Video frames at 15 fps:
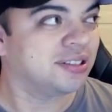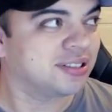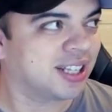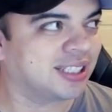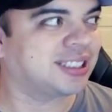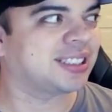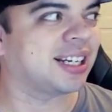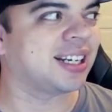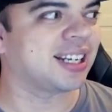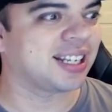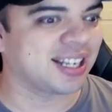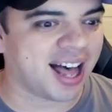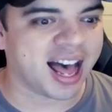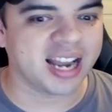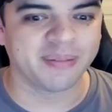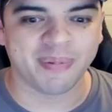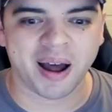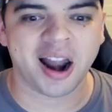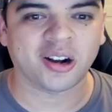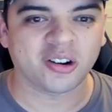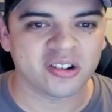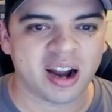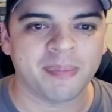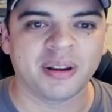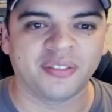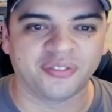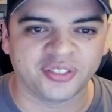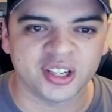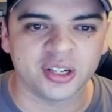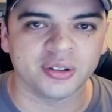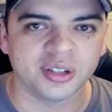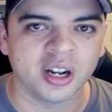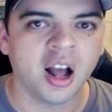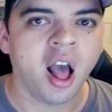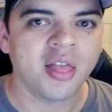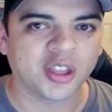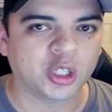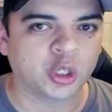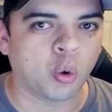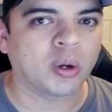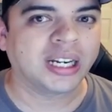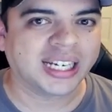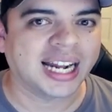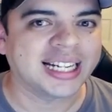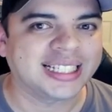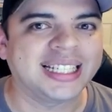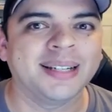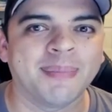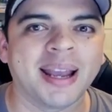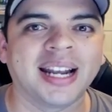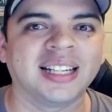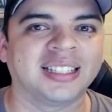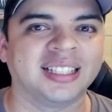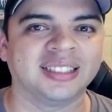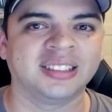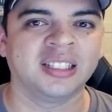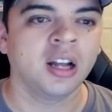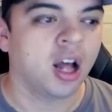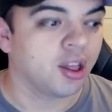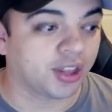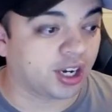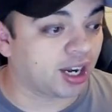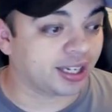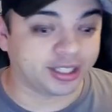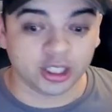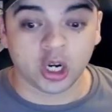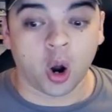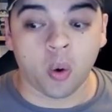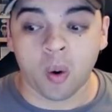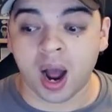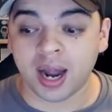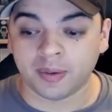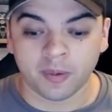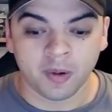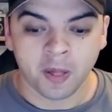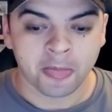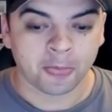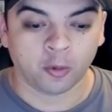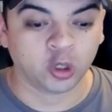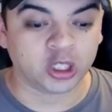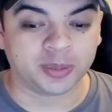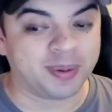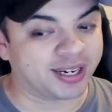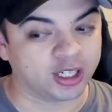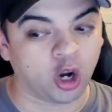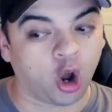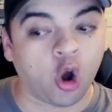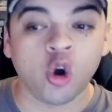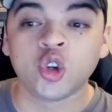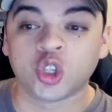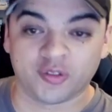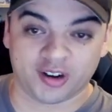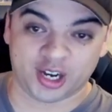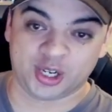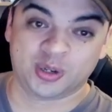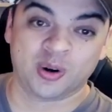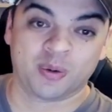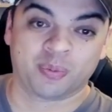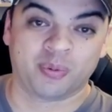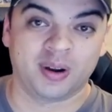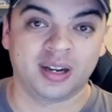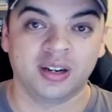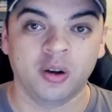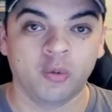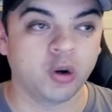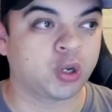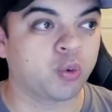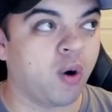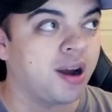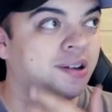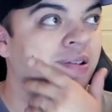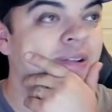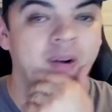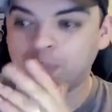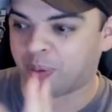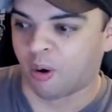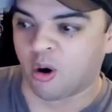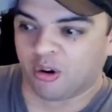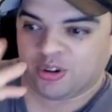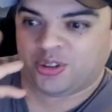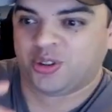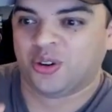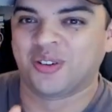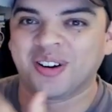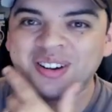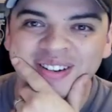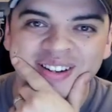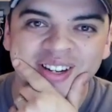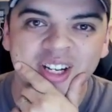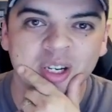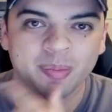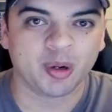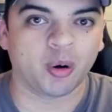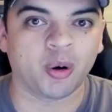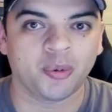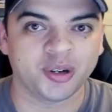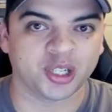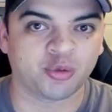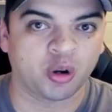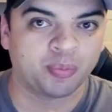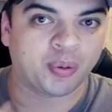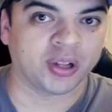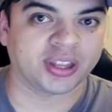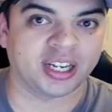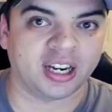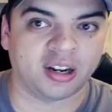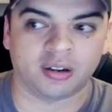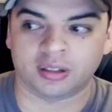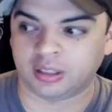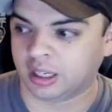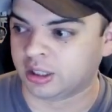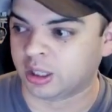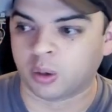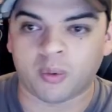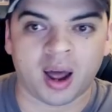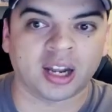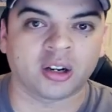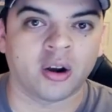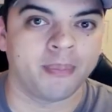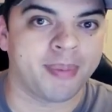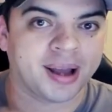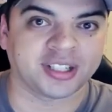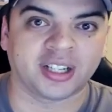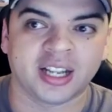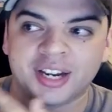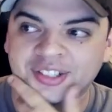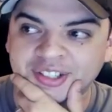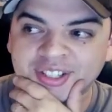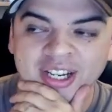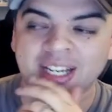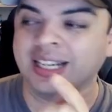That says a lot about how Konami viewed the 2019 MegaTins. They're like, you know what? We'll just make an ultra rare short print. Which one? Borosword? You mean the one we just reprinted a little while ago in Battle Legends?